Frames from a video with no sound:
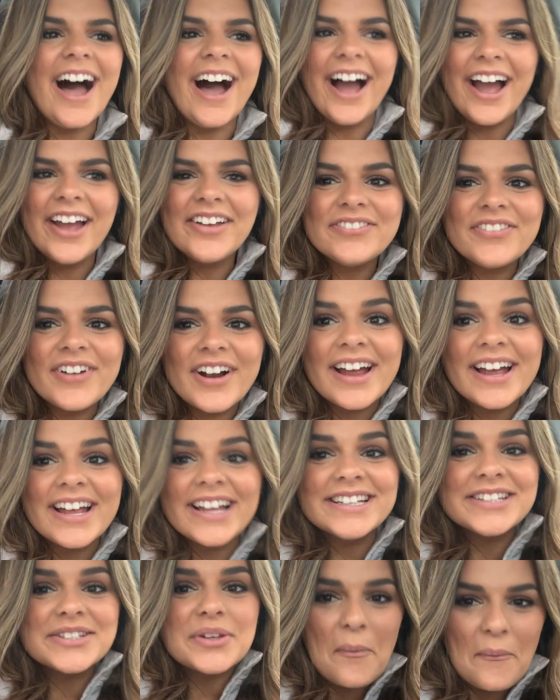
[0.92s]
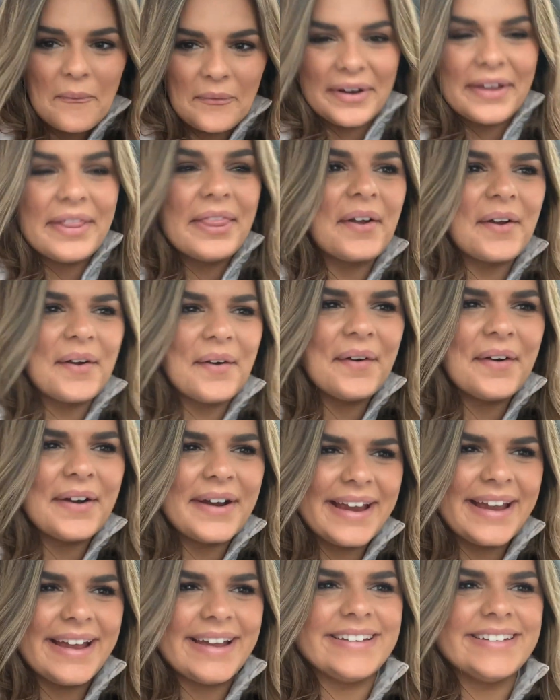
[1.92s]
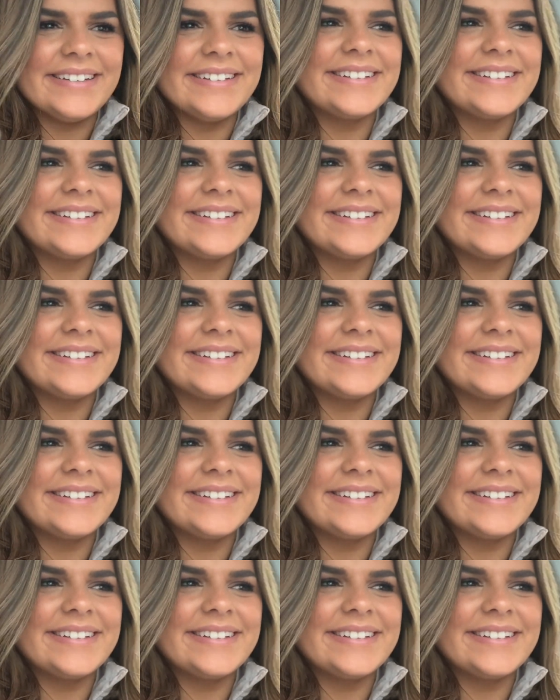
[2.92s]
Hi friends, we're in the car again.